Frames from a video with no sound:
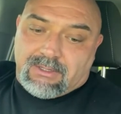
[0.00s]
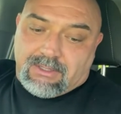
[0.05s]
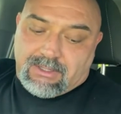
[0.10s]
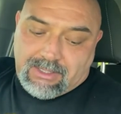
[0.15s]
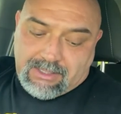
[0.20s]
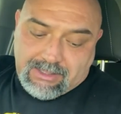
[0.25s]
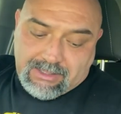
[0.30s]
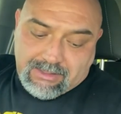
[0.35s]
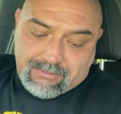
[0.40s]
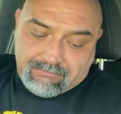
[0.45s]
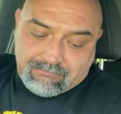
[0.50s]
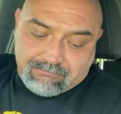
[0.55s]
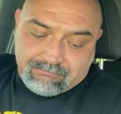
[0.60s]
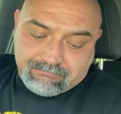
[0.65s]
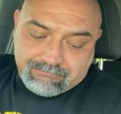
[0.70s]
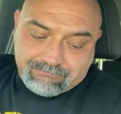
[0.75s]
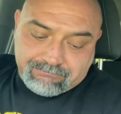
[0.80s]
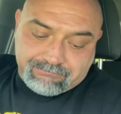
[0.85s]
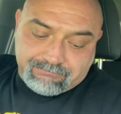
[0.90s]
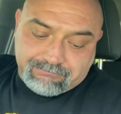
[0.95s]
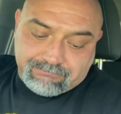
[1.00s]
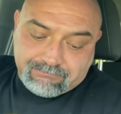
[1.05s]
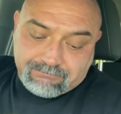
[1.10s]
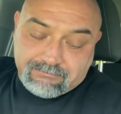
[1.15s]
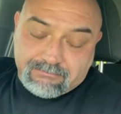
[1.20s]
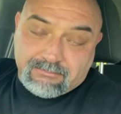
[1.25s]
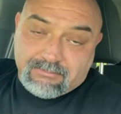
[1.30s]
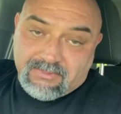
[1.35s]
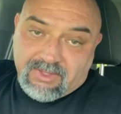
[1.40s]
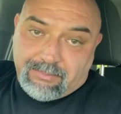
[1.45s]

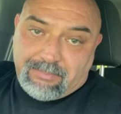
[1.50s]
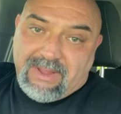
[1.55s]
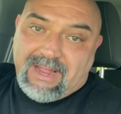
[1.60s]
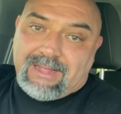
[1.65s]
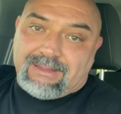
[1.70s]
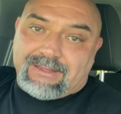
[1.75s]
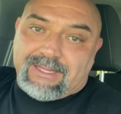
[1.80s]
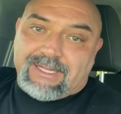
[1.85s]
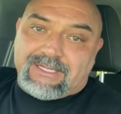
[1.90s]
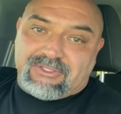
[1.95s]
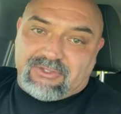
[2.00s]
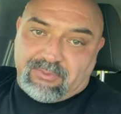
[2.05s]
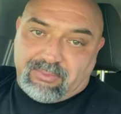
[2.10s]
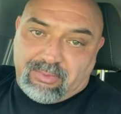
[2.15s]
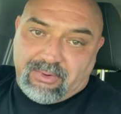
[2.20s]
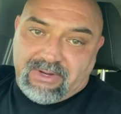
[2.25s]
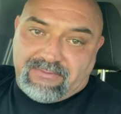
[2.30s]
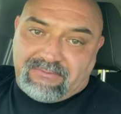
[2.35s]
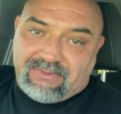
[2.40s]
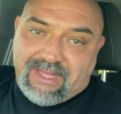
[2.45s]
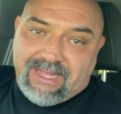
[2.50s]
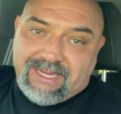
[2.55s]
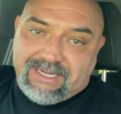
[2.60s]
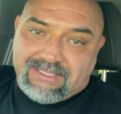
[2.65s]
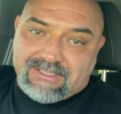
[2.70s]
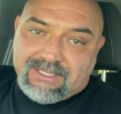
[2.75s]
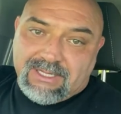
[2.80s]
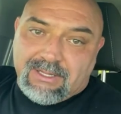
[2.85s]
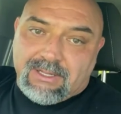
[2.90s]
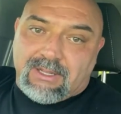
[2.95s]
the pant legs or brief
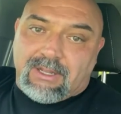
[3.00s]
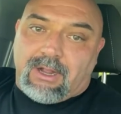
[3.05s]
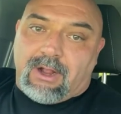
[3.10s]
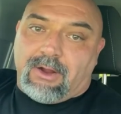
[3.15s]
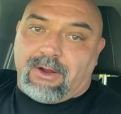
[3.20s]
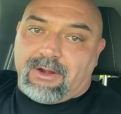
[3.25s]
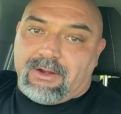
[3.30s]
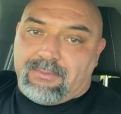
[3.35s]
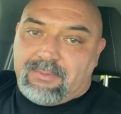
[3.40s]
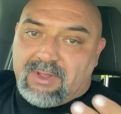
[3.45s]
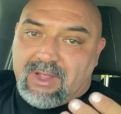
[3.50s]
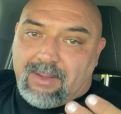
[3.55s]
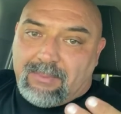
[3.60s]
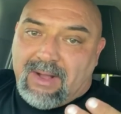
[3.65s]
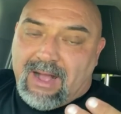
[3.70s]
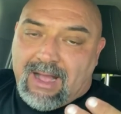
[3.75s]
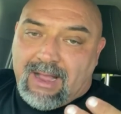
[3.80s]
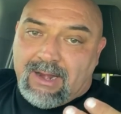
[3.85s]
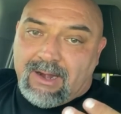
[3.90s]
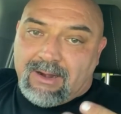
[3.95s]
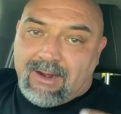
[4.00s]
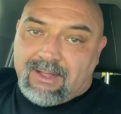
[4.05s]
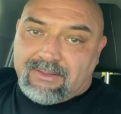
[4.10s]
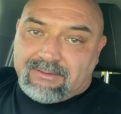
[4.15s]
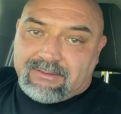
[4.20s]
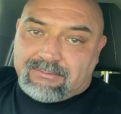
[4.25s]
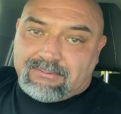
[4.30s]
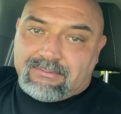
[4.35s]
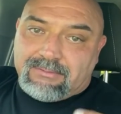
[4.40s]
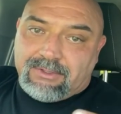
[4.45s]
legs are going to be up higher
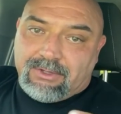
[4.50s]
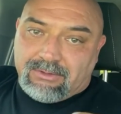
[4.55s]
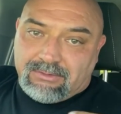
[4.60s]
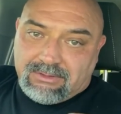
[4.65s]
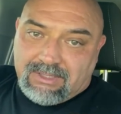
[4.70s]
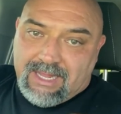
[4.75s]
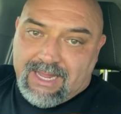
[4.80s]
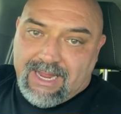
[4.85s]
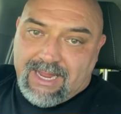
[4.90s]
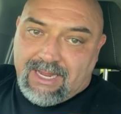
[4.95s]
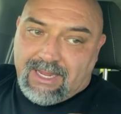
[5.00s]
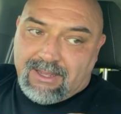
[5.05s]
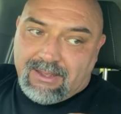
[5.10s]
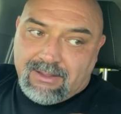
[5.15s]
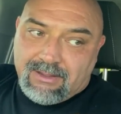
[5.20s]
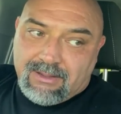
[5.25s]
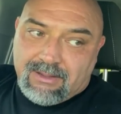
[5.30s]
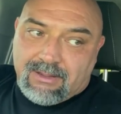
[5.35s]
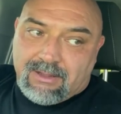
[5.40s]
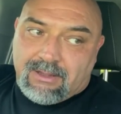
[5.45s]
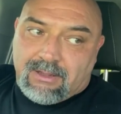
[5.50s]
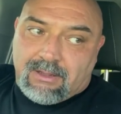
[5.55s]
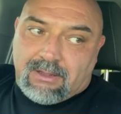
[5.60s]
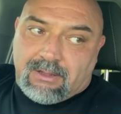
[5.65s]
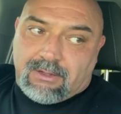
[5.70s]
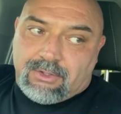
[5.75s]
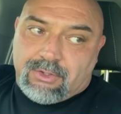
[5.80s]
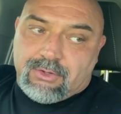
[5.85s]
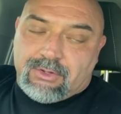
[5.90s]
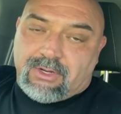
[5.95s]
on your leg.
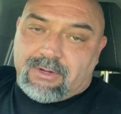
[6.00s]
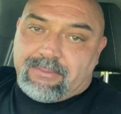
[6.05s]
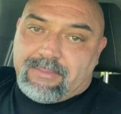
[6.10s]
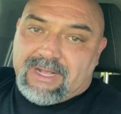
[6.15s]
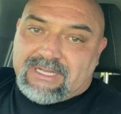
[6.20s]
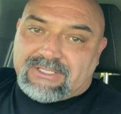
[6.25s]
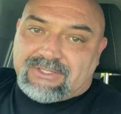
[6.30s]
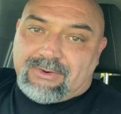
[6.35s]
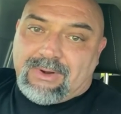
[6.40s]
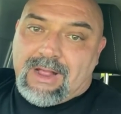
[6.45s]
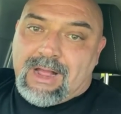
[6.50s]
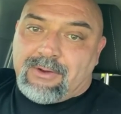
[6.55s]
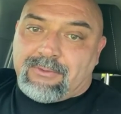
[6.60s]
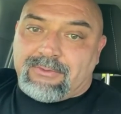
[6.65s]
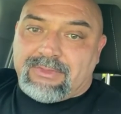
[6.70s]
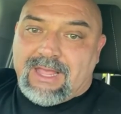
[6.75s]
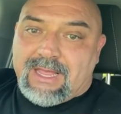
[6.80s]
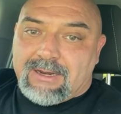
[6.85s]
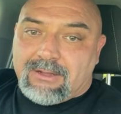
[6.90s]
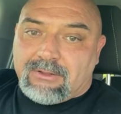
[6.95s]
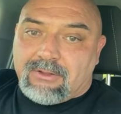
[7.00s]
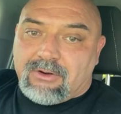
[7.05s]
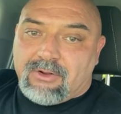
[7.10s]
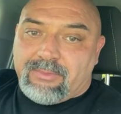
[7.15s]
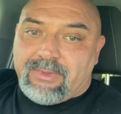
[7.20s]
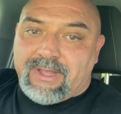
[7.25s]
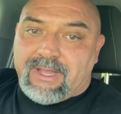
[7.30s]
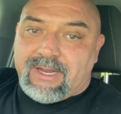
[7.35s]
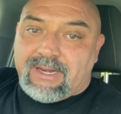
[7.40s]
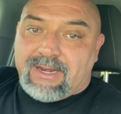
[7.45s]
You can mess around with that a little
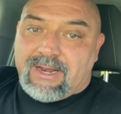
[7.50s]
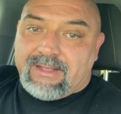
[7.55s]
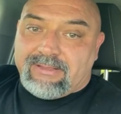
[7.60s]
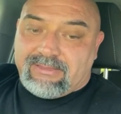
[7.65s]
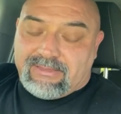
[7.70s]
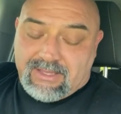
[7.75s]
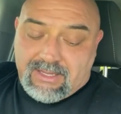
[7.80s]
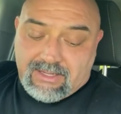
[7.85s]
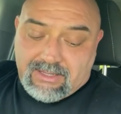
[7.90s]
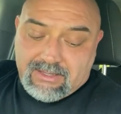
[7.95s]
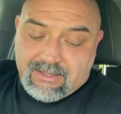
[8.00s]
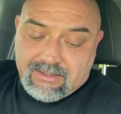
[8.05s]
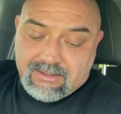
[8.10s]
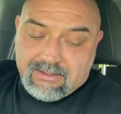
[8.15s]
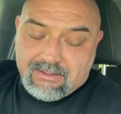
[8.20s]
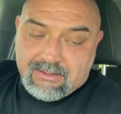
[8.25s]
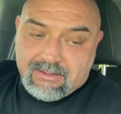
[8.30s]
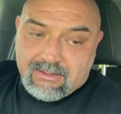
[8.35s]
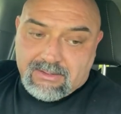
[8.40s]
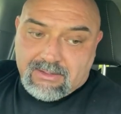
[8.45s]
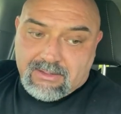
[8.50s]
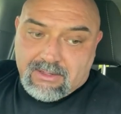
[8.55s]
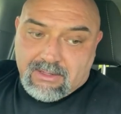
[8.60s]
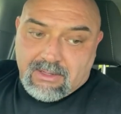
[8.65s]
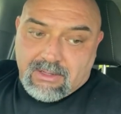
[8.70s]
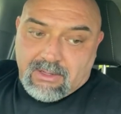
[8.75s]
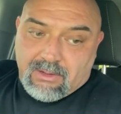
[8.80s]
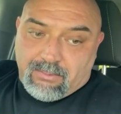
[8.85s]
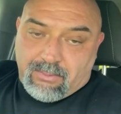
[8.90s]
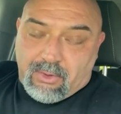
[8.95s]
bit, and I think
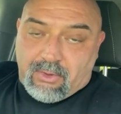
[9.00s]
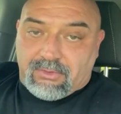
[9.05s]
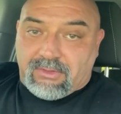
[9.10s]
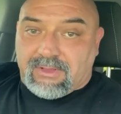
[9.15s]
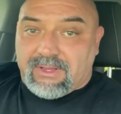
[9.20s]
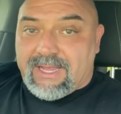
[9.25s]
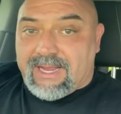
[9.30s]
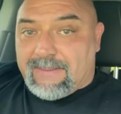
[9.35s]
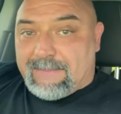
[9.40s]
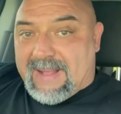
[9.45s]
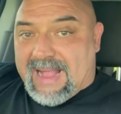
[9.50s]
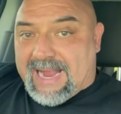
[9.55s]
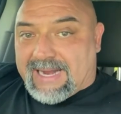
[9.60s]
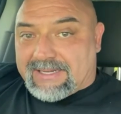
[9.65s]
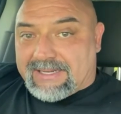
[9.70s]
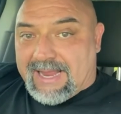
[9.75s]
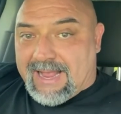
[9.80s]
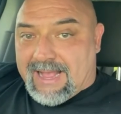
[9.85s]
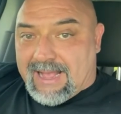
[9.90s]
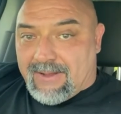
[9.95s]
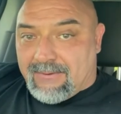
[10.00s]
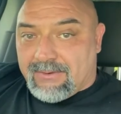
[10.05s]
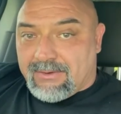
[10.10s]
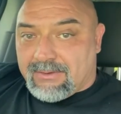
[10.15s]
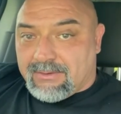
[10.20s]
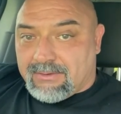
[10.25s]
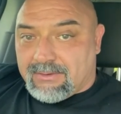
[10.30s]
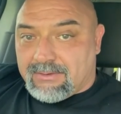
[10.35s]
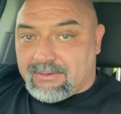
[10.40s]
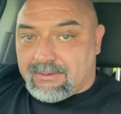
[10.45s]
pull the leg back down,
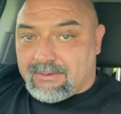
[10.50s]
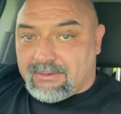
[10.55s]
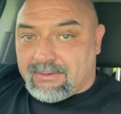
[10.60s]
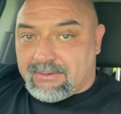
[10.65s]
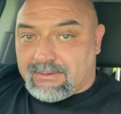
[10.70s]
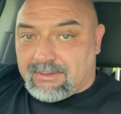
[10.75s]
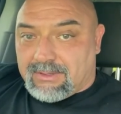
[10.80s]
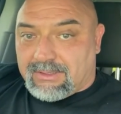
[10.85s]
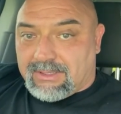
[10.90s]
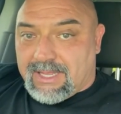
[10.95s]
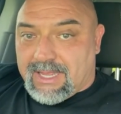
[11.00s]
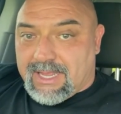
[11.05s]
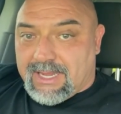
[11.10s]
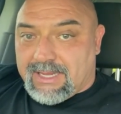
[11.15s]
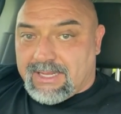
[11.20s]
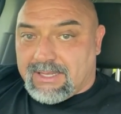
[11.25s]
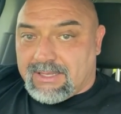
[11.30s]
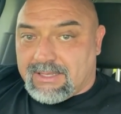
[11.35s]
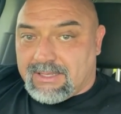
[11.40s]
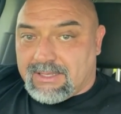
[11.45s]
the leg,